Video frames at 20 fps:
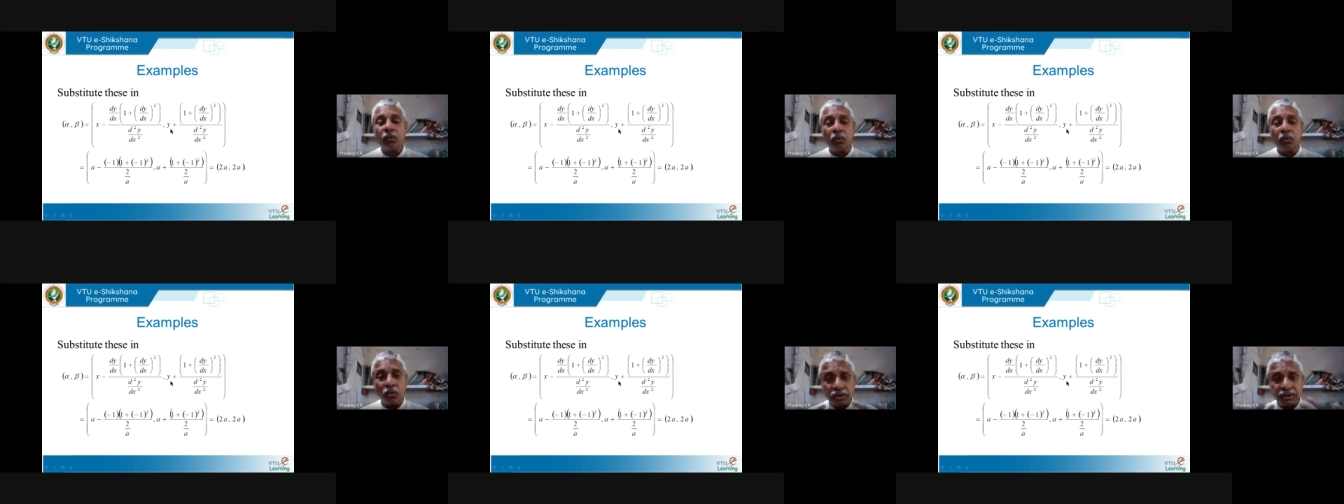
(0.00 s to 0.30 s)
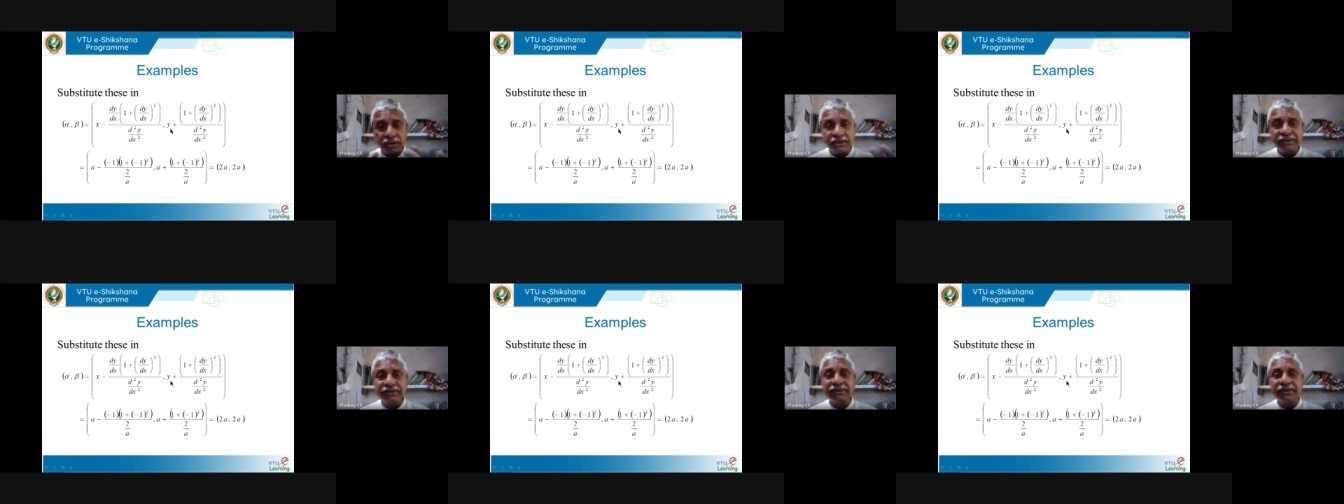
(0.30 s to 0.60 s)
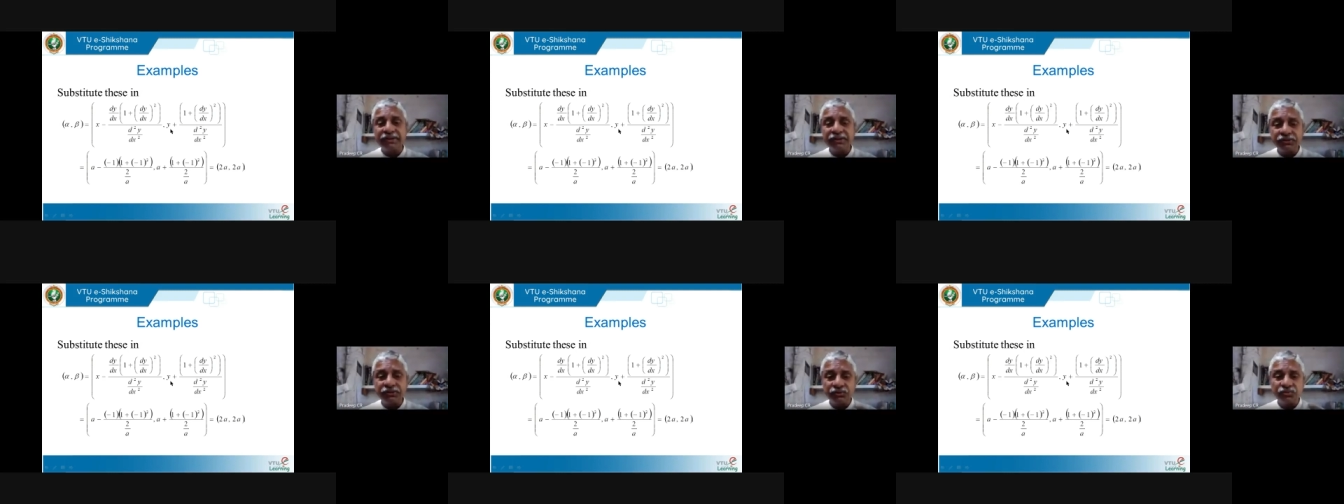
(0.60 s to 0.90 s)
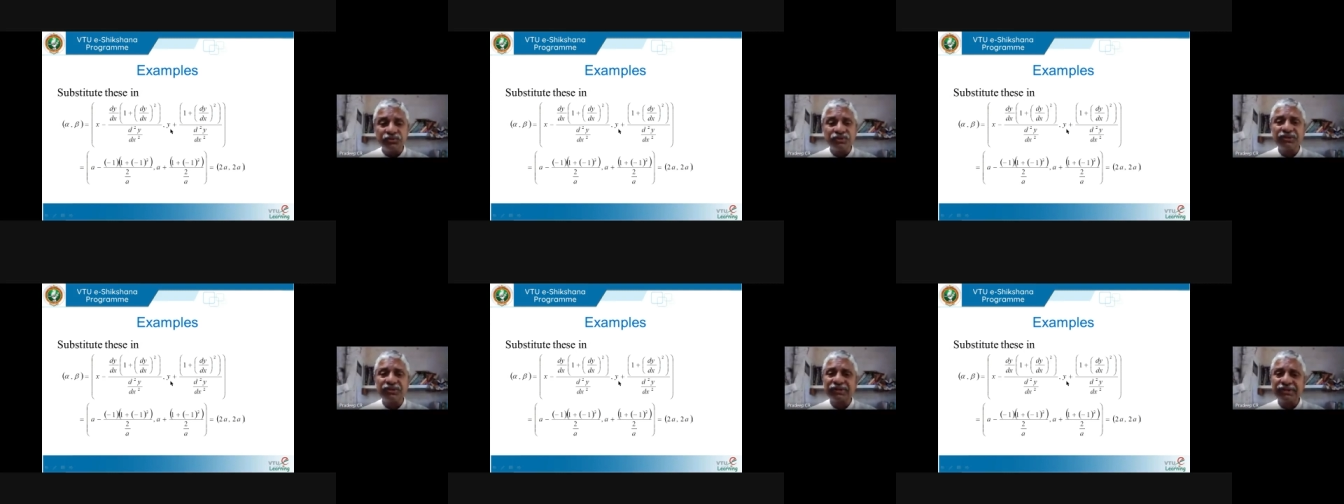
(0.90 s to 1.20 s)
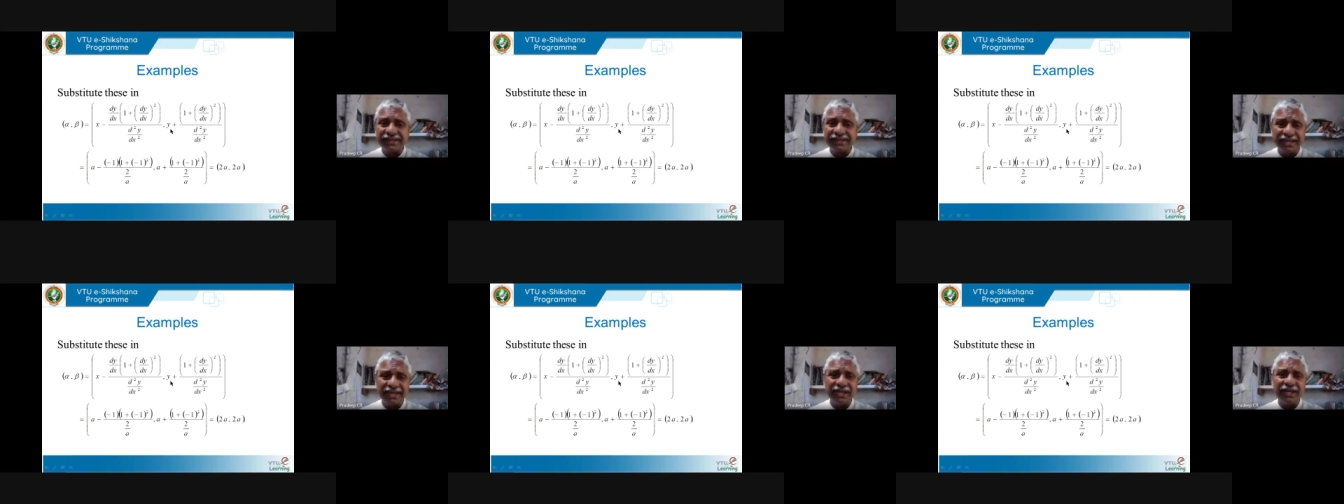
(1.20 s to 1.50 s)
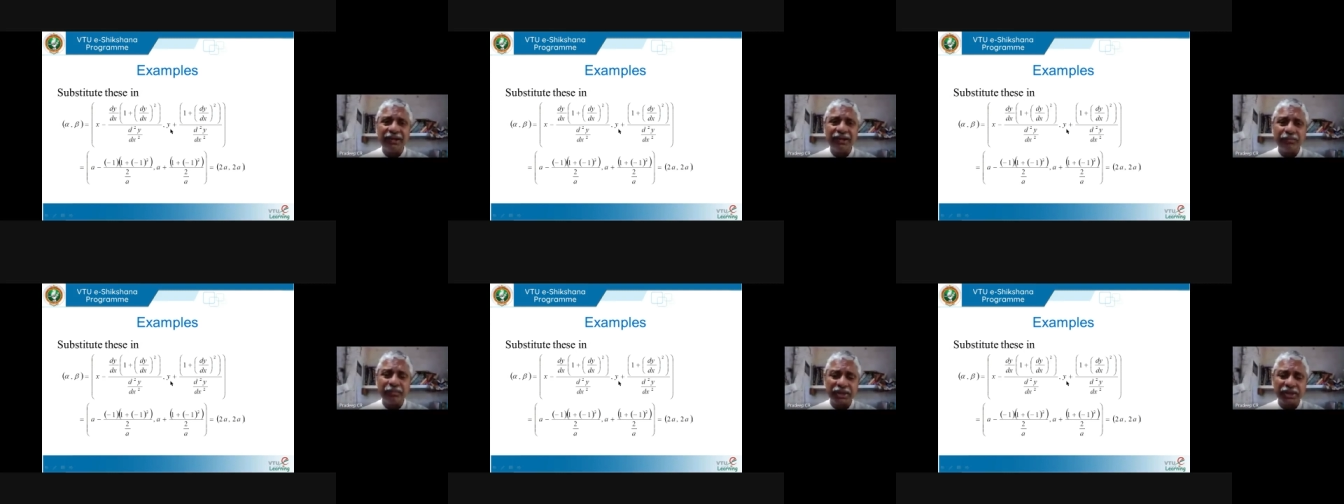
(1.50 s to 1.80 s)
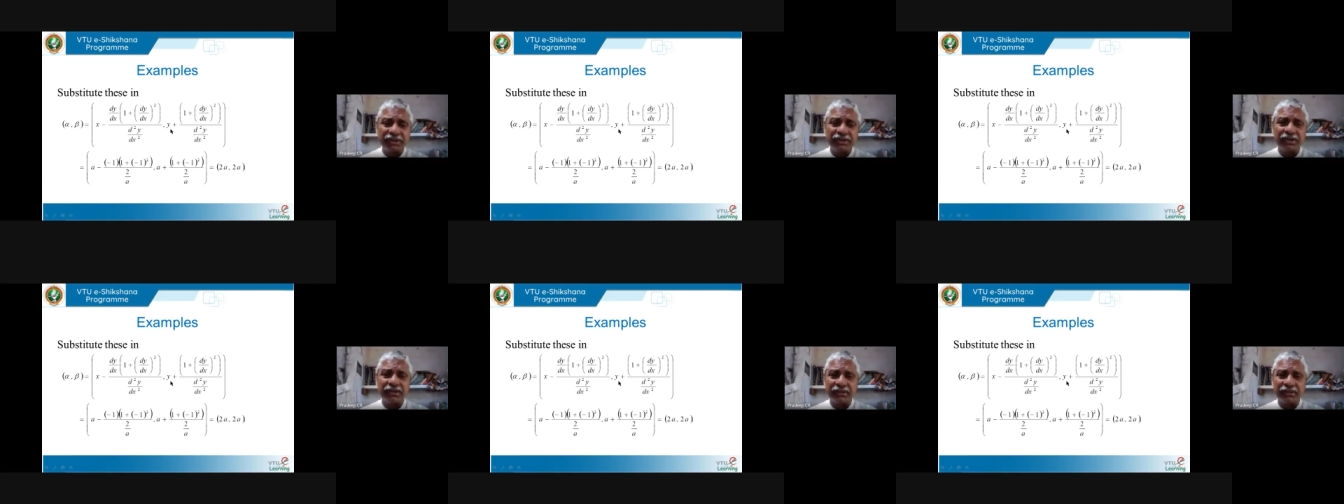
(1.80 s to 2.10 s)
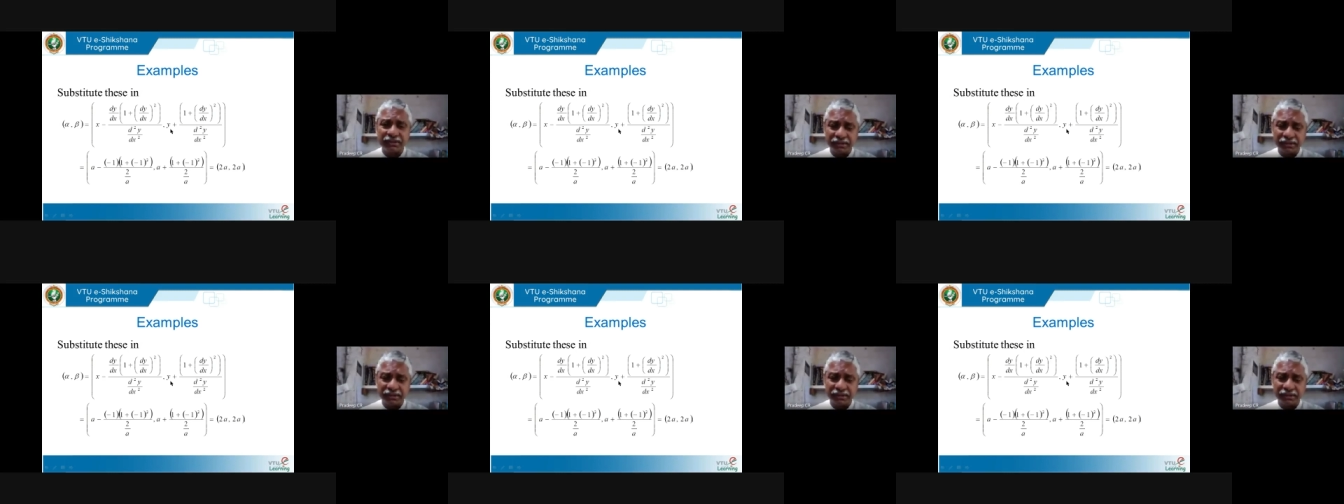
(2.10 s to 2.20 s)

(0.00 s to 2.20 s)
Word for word: All these things use the same method.